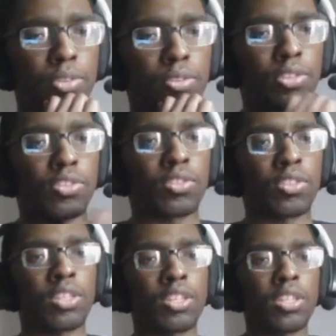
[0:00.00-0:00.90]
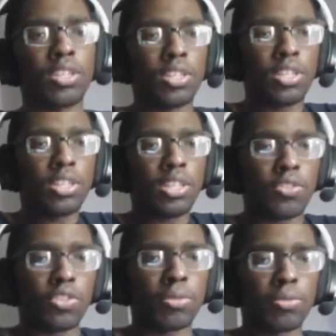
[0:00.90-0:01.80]
across in
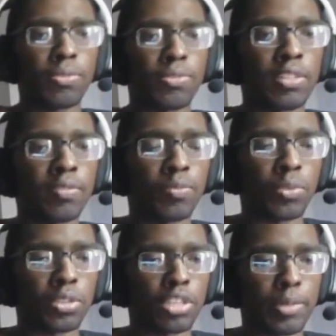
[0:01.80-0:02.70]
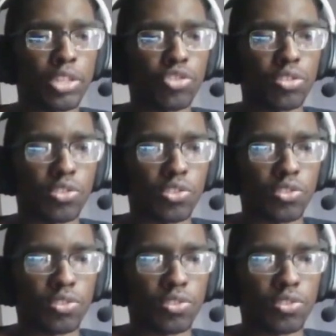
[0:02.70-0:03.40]
terms of seeking for accommodations?